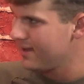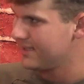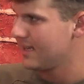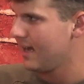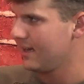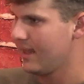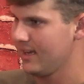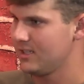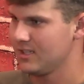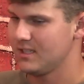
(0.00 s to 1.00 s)
It's kind of
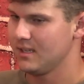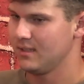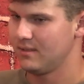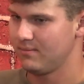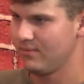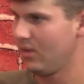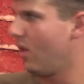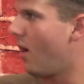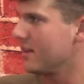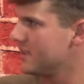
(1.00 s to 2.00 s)
like just a
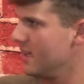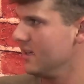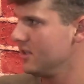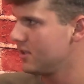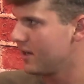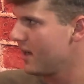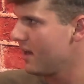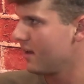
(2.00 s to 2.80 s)
lost industry.